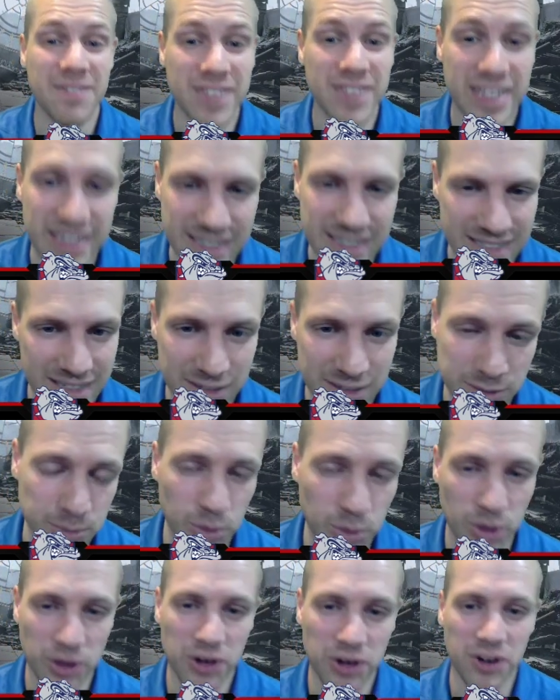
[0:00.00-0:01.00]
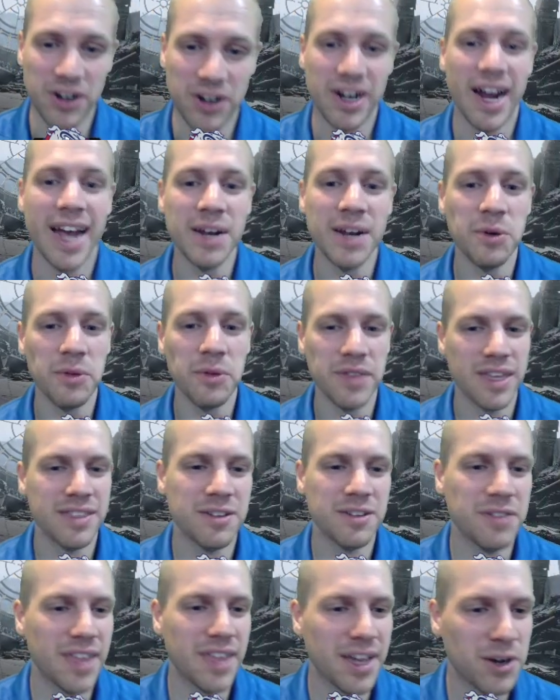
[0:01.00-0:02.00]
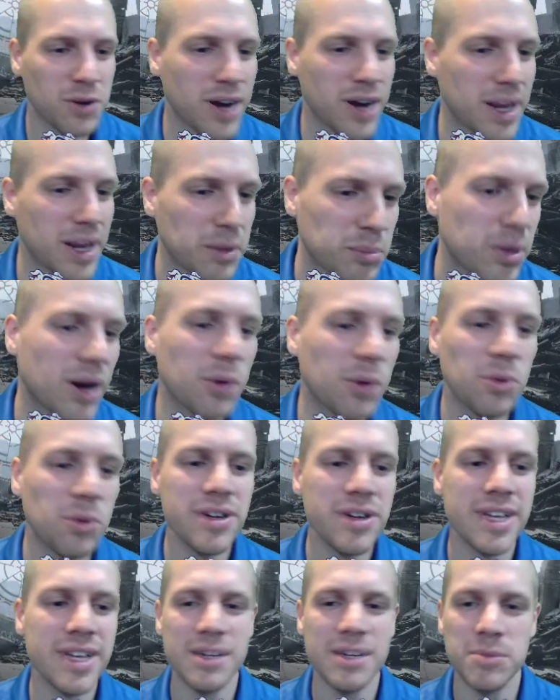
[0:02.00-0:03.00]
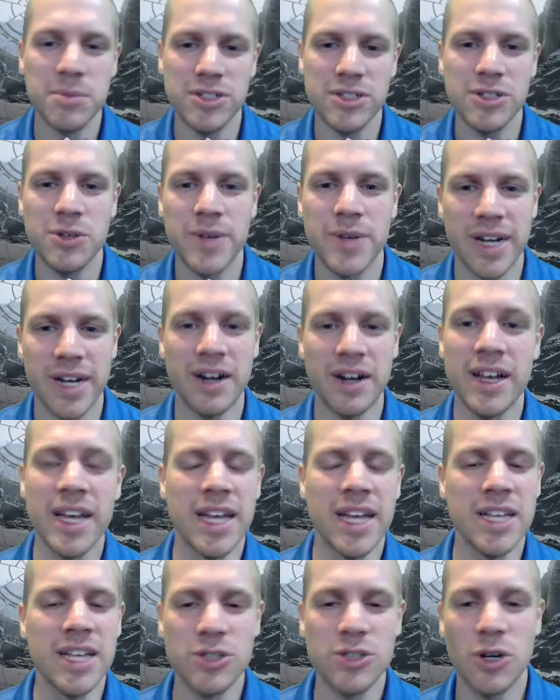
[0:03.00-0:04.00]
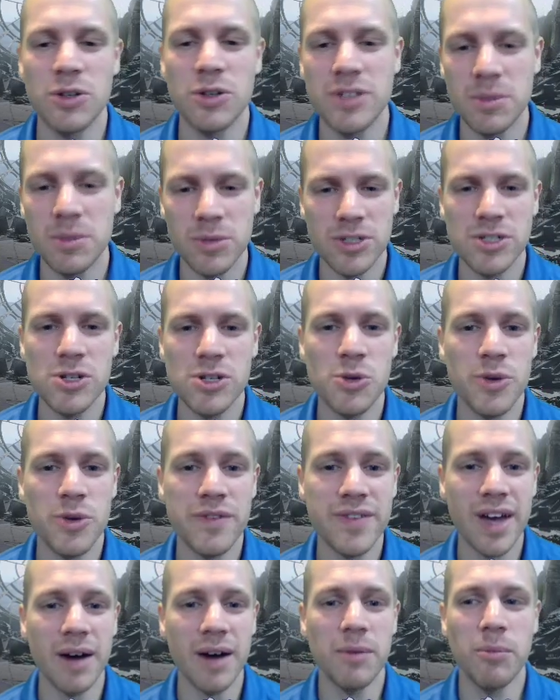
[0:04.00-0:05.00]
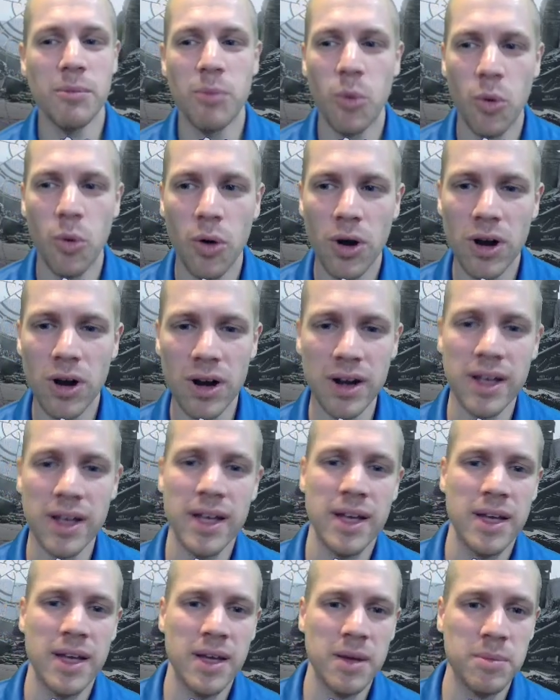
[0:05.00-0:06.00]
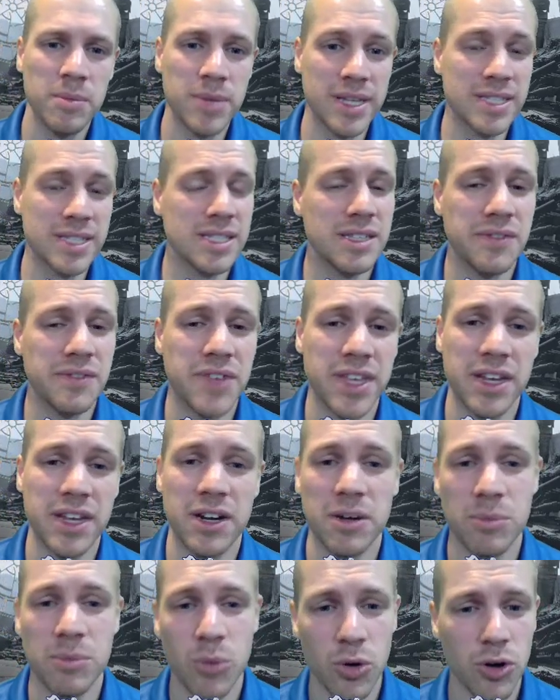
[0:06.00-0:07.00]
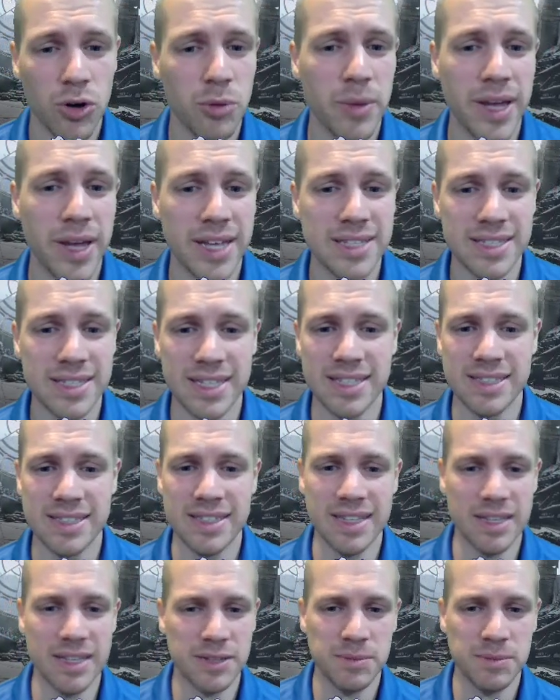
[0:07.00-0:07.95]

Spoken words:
these, spoiler alert. I don't think they're that great. But we'll look at number 2 here. So number 2, we've got more pieces of gear, more Omegas. It's